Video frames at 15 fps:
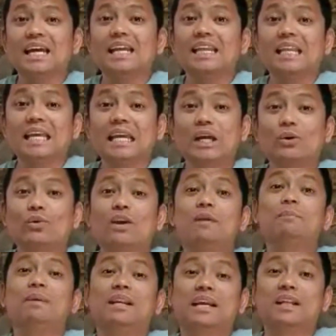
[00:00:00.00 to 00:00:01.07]
an
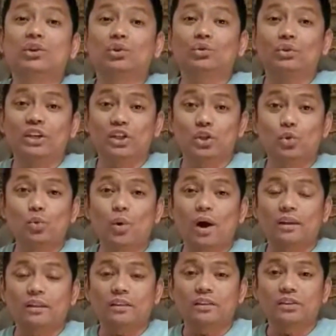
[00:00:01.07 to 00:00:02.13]
equivalent to each
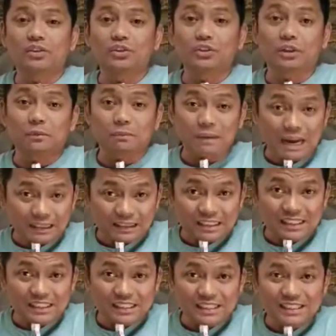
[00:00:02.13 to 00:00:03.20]
one. So your
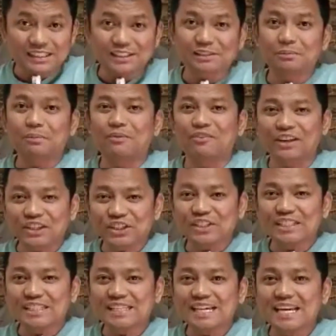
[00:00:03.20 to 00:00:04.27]
practice is your
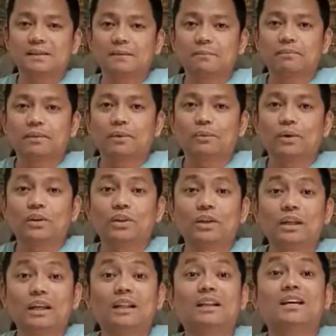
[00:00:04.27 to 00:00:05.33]
profession.
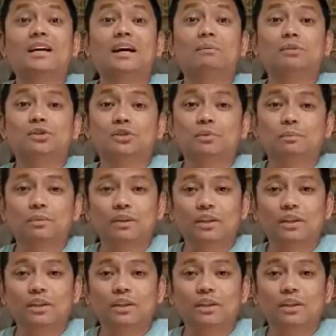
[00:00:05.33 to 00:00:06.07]
When it comes to